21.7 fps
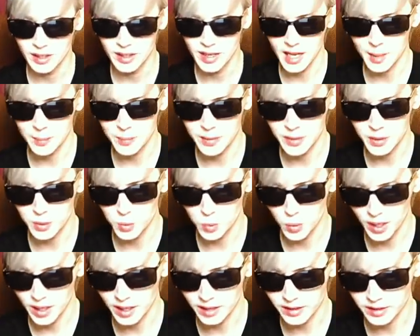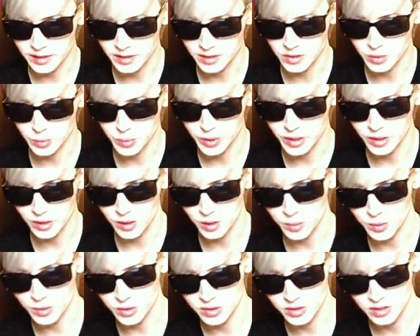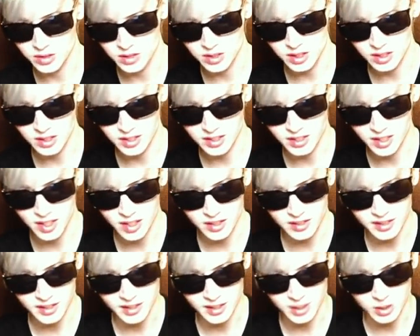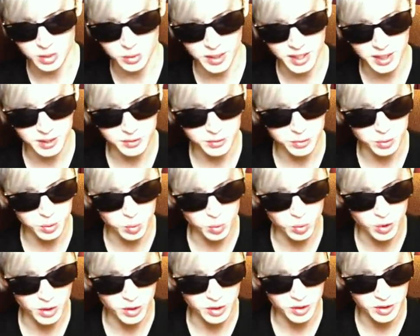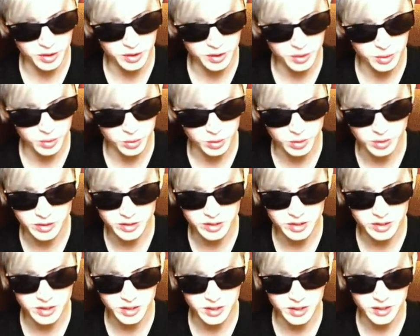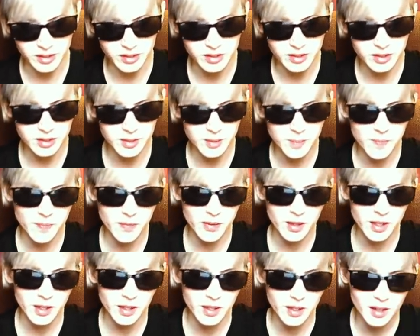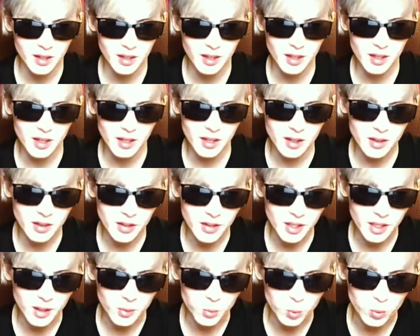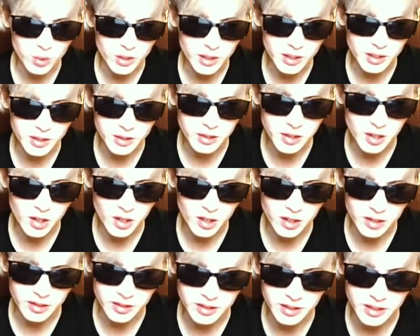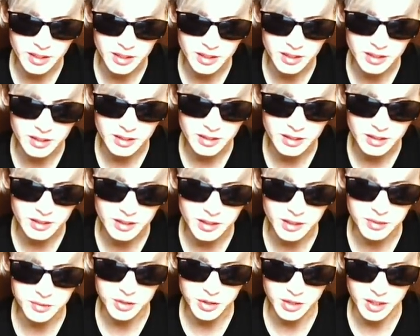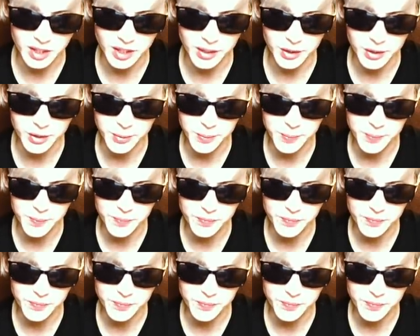It had been a while since we almost did not interact for work or studies, that we could hardly live together.